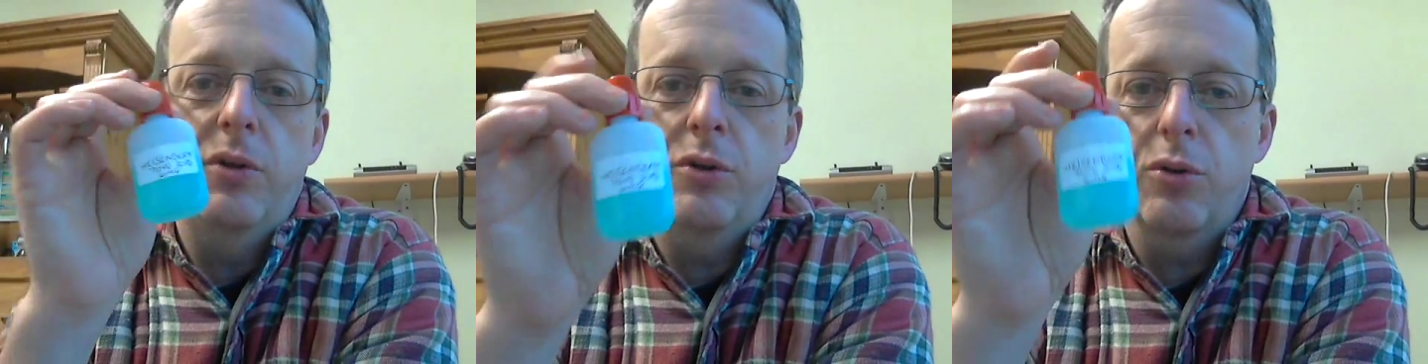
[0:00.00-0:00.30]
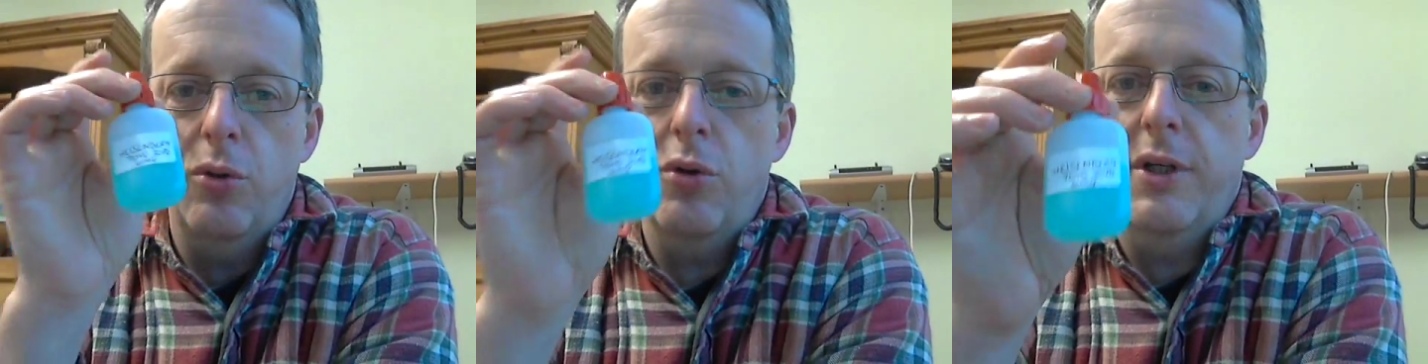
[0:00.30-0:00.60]

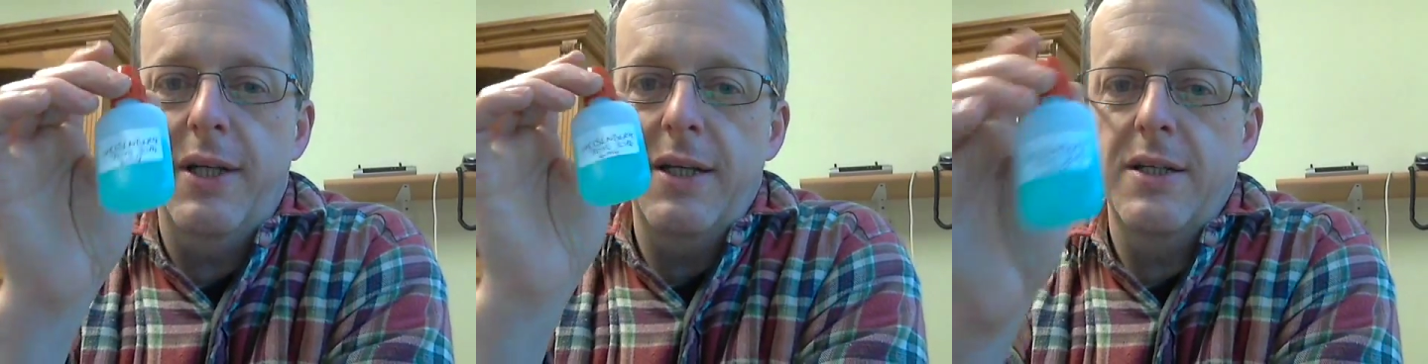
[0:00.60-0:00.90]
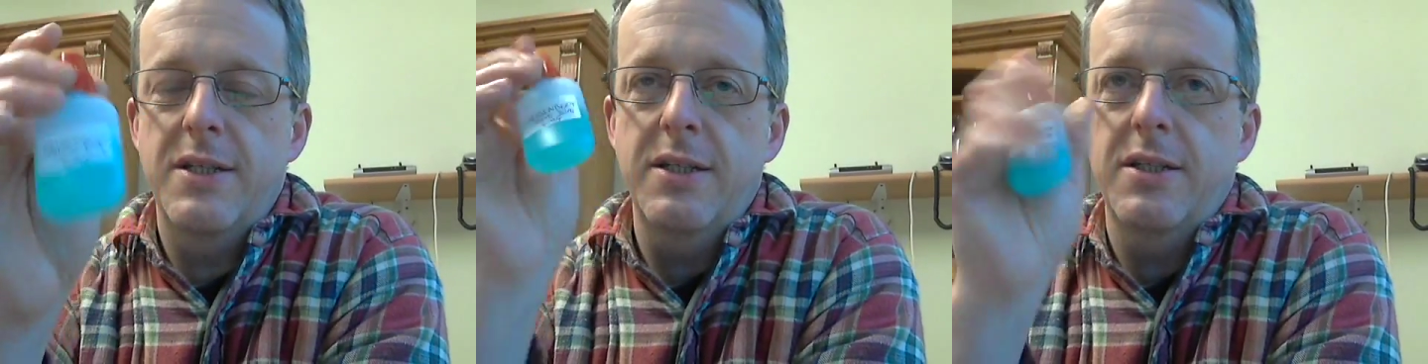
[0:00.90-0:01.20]
you're going to get
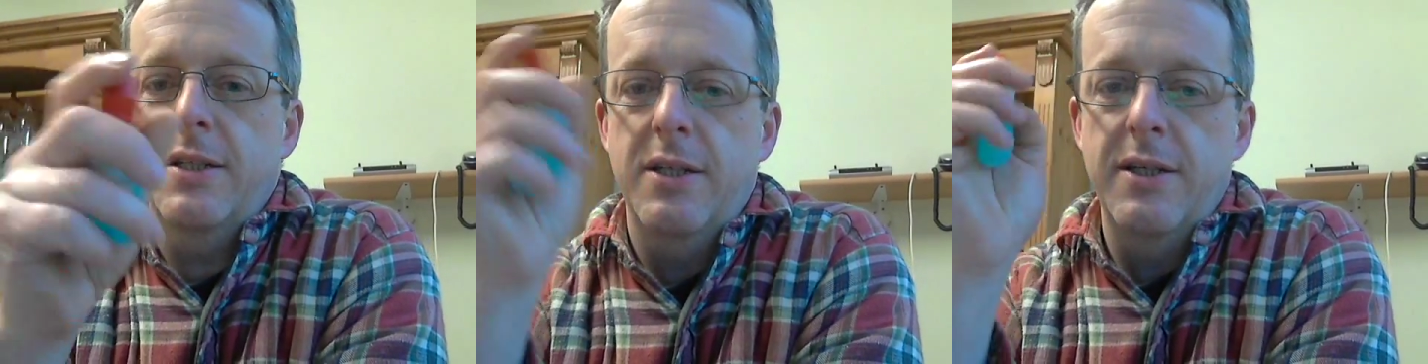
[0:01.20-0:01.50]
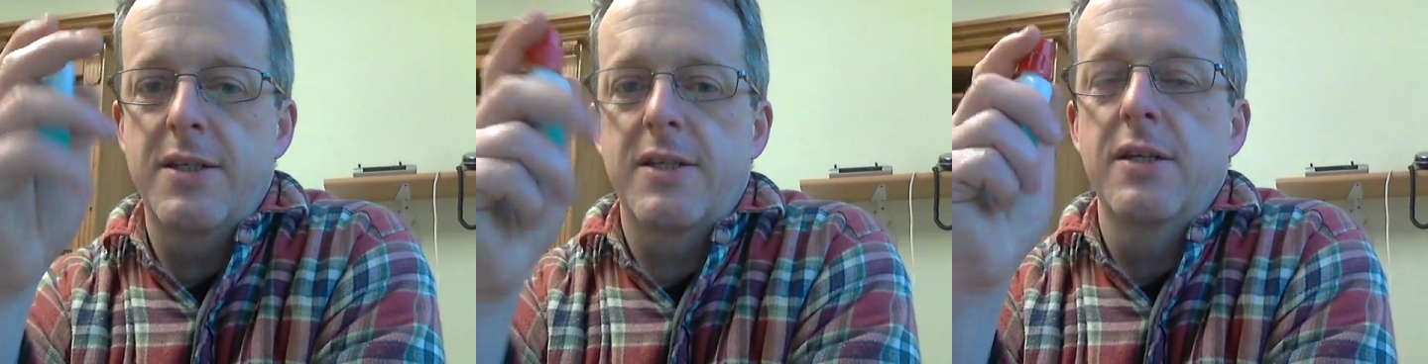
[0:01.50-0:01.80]
addicted to
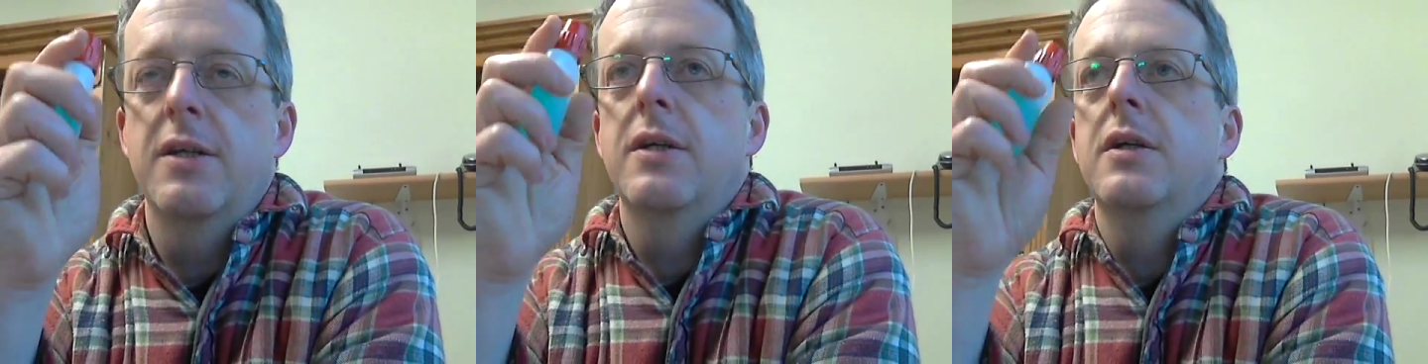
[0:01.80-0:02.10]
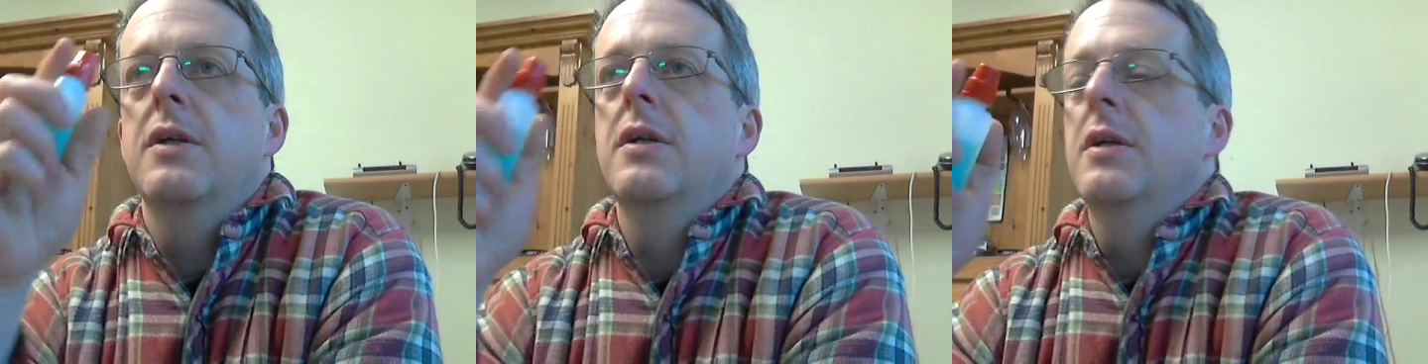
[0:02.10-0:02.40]
this.
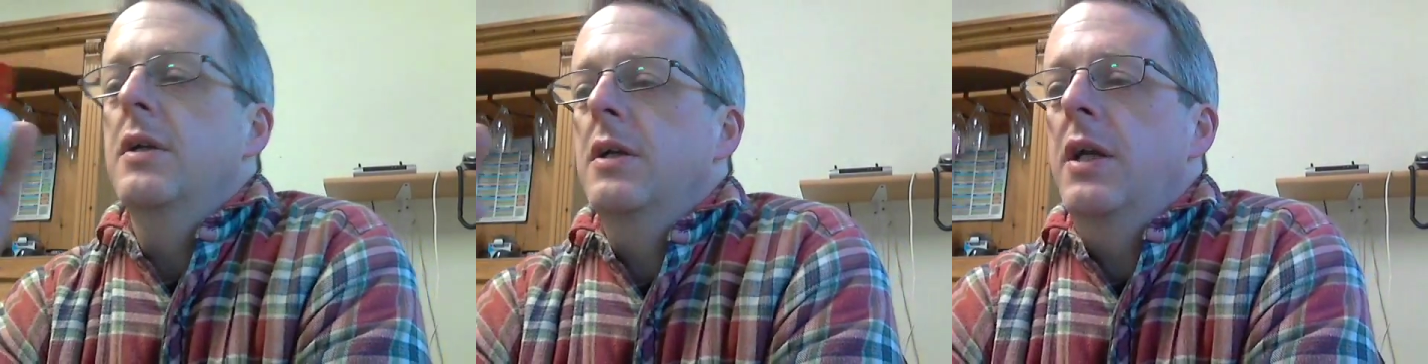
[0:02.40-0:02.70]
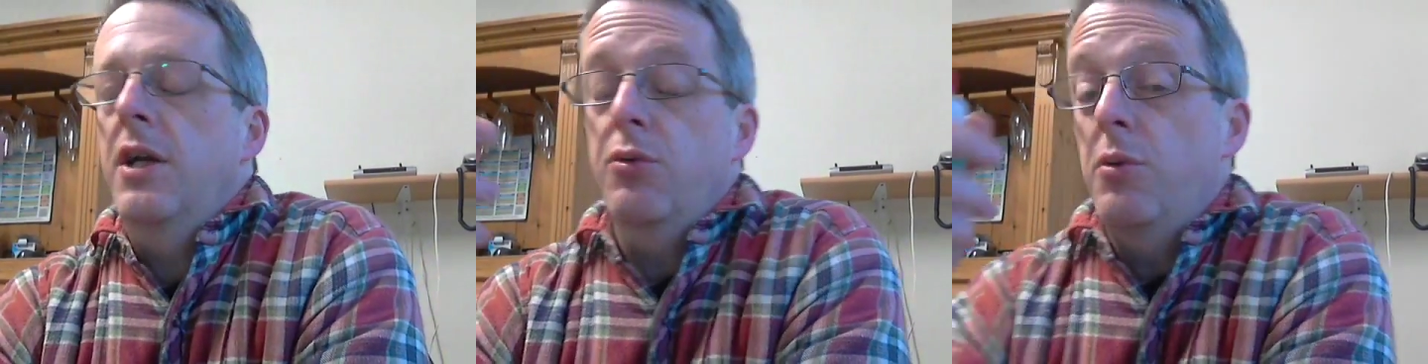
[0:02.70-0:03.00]
It